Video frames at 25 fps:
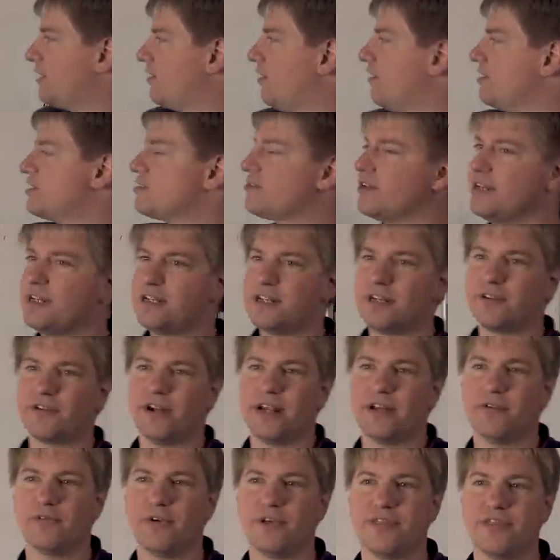can also
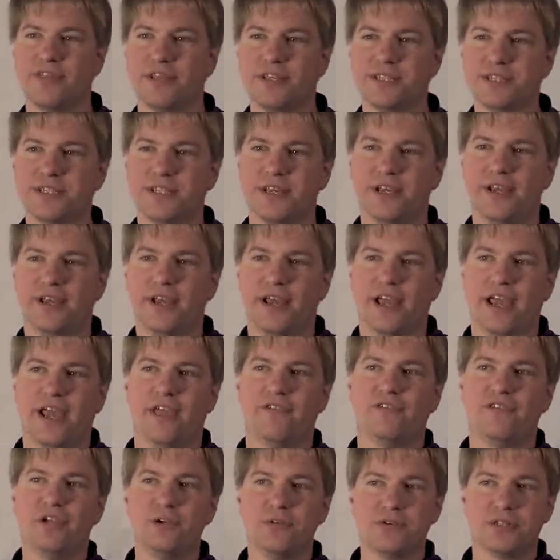integrate with this
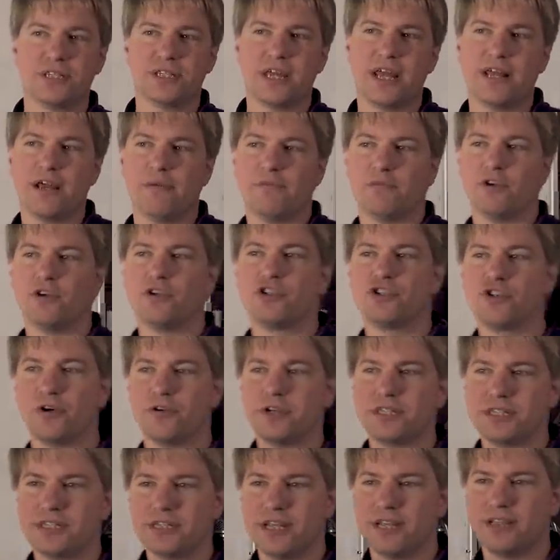have you set up your
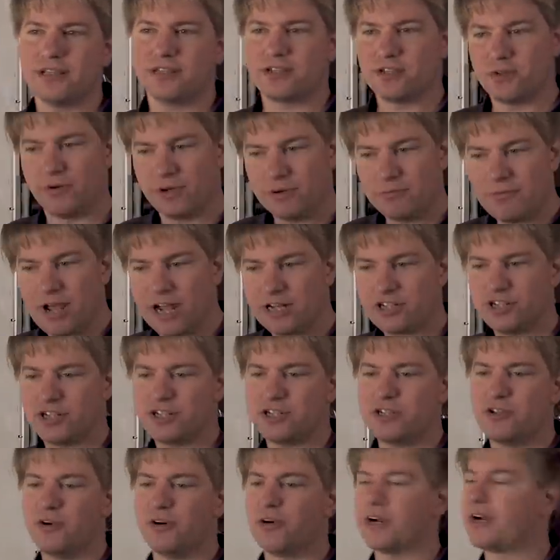joystick so it
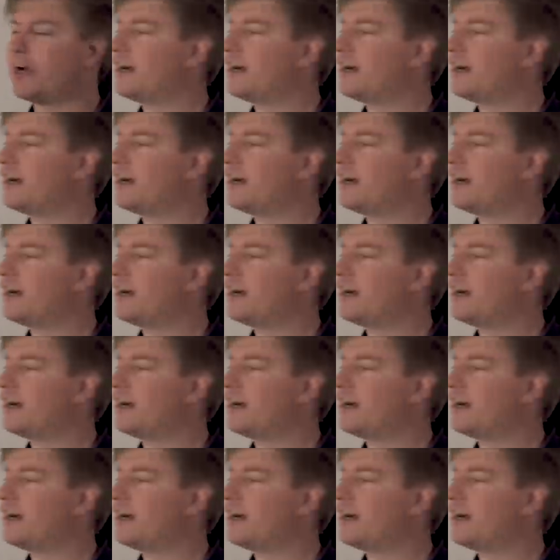matches your